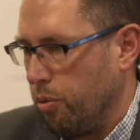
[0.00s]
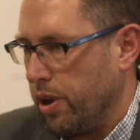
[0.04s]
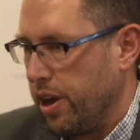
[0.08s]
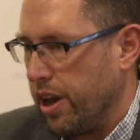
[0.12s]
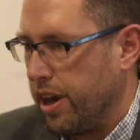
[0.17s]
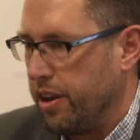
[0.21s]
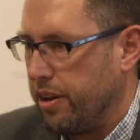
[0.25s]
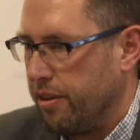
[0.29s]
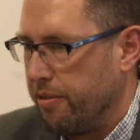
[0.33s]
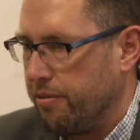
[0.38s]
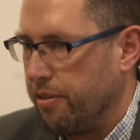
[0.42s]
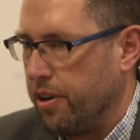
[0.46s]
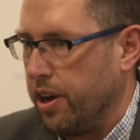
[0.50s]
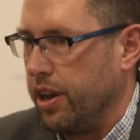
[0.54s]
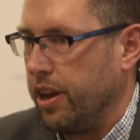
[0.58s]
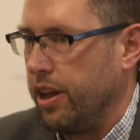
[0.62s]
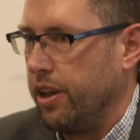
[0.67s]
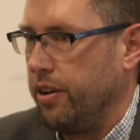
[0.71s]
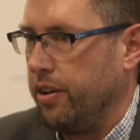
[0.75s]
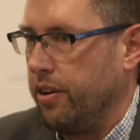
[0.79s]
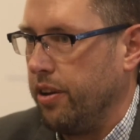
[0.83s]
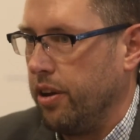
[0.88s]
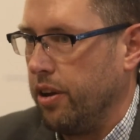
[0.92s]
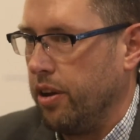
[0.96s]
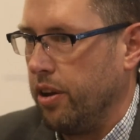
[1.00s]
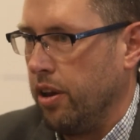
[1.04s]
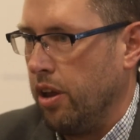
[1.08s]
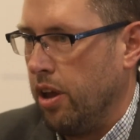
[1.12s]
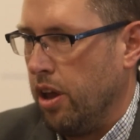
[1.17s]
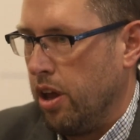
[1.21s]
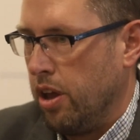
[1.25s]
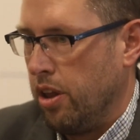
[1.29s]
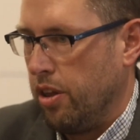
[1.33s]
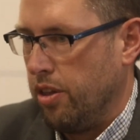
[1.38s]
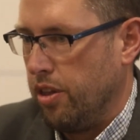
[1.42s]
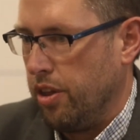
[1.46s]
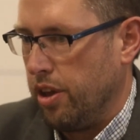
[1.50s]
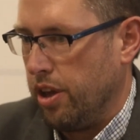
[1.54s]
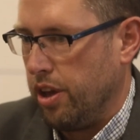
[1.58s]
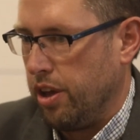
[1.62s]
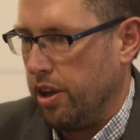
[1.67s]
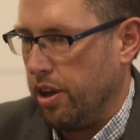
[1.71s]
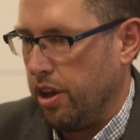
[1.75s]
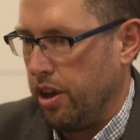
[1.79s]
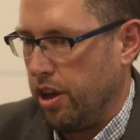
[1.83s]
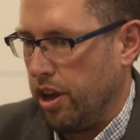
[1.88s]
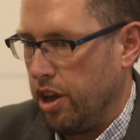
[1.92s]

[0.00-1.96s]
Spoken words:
way I define it, the